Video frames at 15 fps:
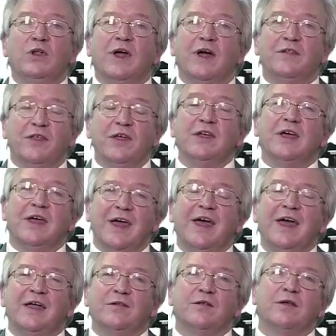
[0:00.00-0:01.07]
Well, I think,
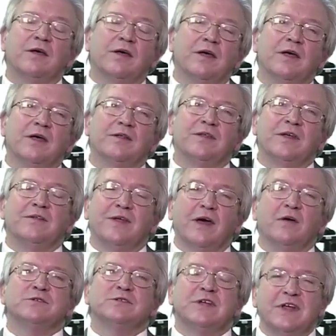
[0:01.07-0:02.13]
again,
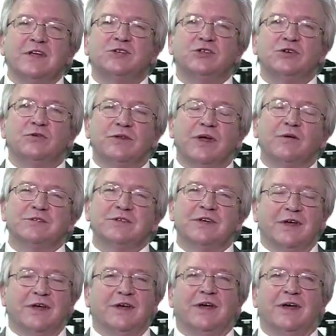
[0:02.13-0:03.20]
that was an issue. That was
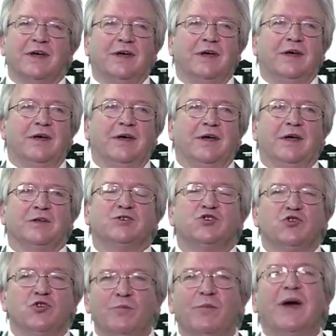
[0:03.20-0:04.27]
a
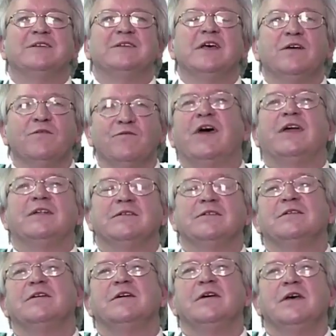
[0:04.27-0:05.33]
traumatic
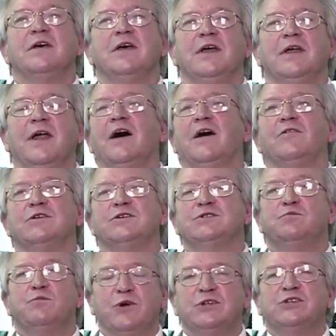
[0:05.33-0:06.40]
event in
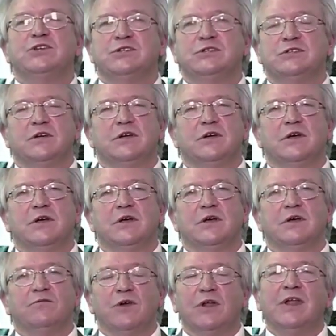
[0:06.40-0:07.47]
Irish-British
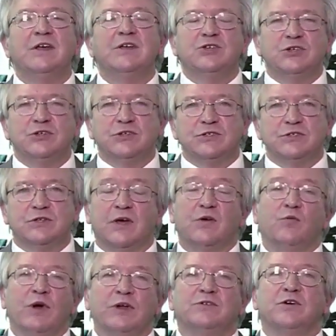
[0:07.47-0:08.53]
relations
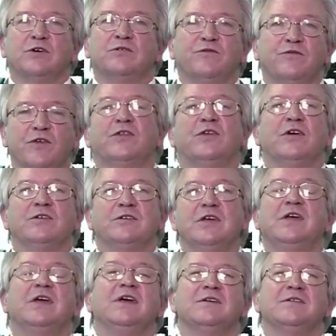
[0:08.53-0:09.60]
that went on for
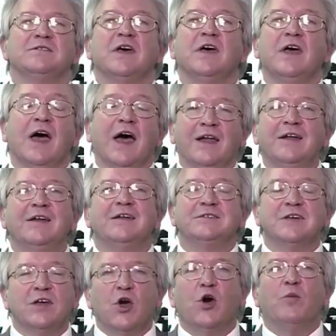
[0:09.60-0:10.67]
30 years. And it
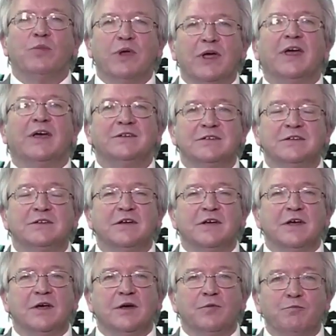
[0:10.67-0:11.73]
is a complicated
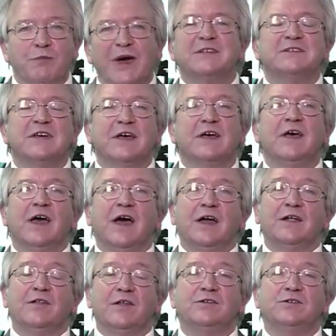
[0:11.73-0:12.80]
matter.
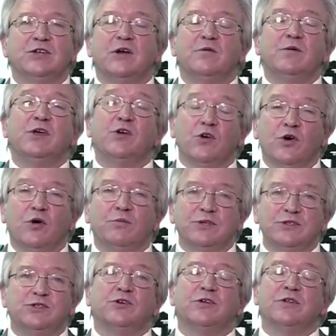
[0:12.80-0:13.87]
And I think Jeremy
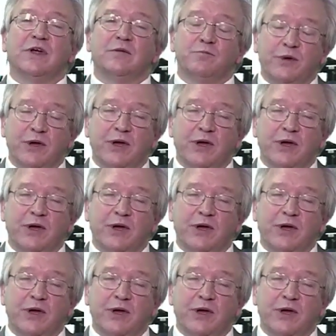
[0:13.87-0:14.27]
Corbyn, during that